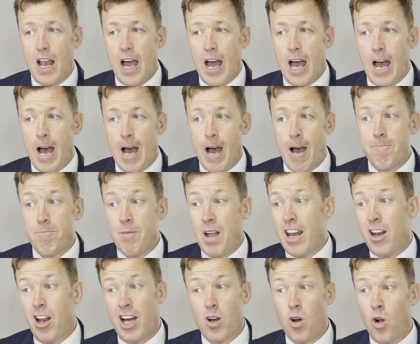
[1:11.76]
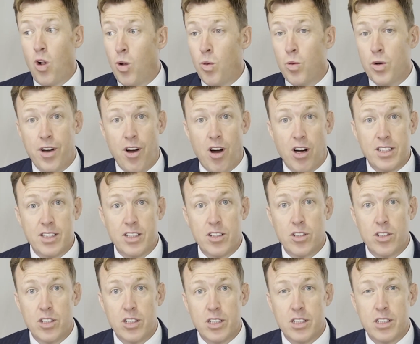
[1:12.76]
Uh, and like all Woodard
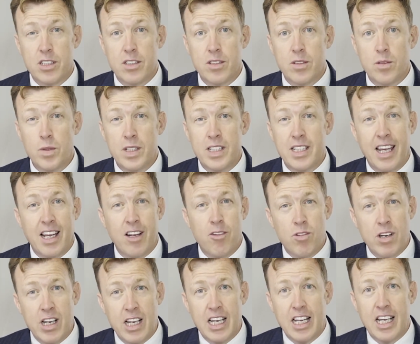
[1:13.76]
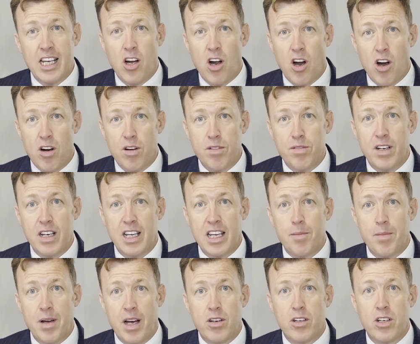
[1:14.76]
schools, we think really carefully
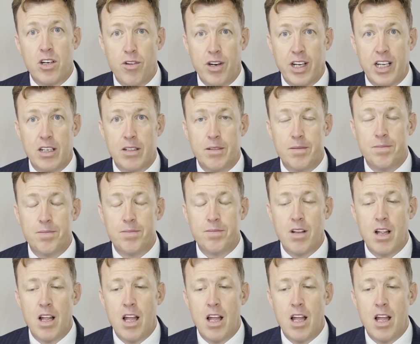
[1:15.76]
about curriculum,